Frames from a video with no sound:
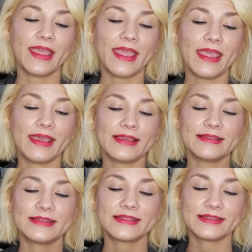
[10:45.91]

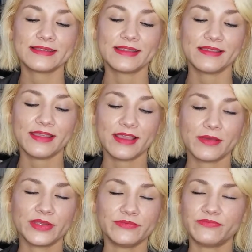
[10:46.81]
and they come
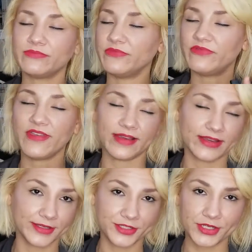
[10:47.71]
in
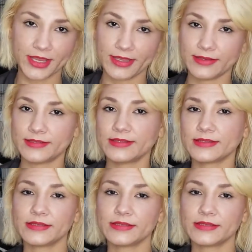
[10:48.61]
various shades.